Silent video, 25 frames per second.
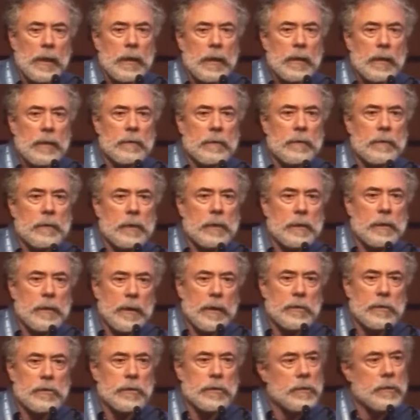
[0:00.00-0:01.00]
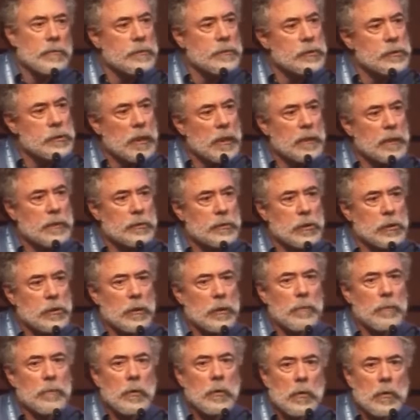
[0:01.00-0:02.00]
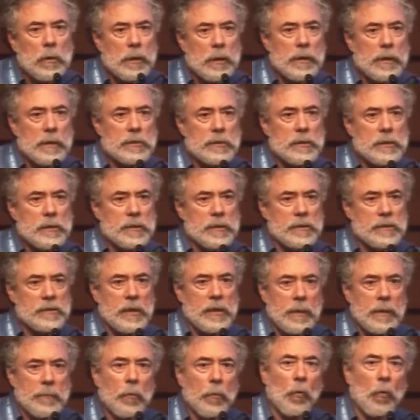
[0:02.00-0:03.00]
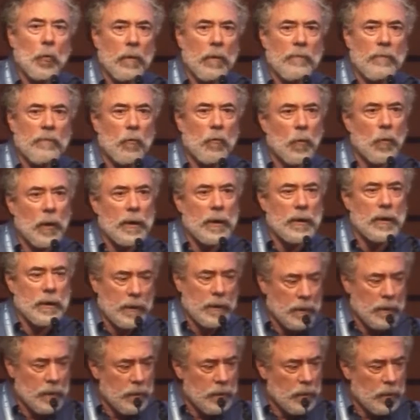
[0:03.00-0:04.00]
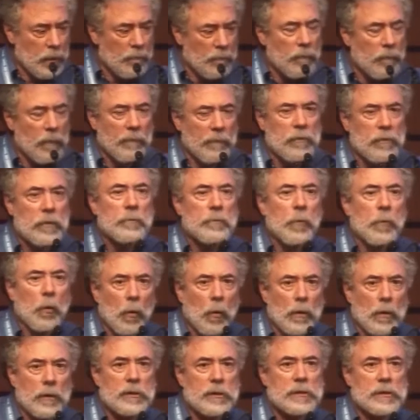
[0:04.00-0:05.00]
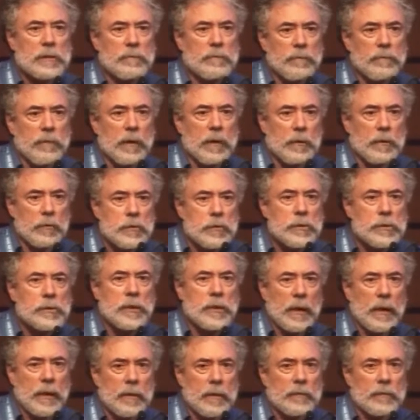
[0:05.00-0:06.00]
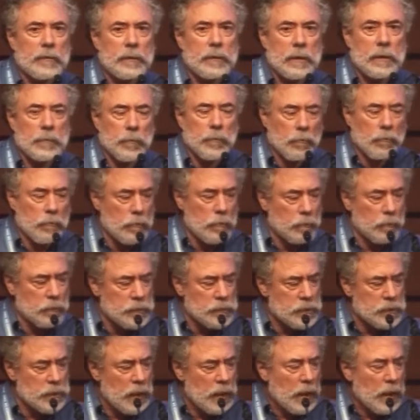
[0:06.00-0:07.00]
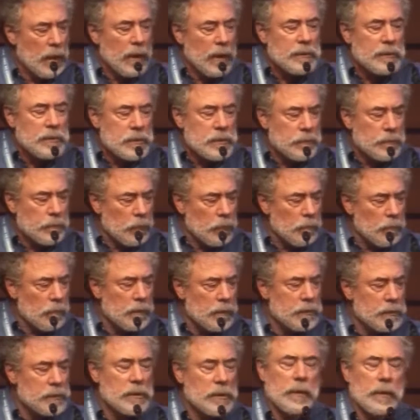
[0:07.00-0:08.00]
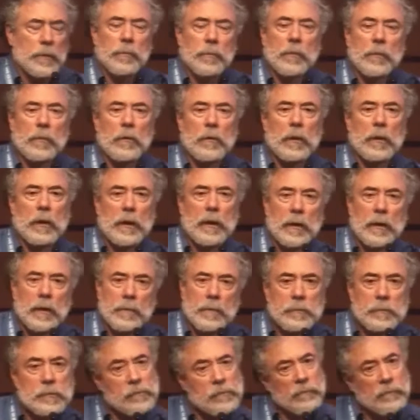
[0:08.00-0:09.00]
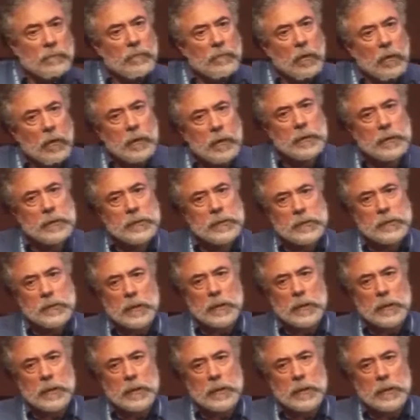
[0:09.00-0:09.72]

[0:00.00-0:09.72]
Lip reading: in the engineering geology community as an example of the importance of understanding the deeper roots. A similar example comes from Vargas,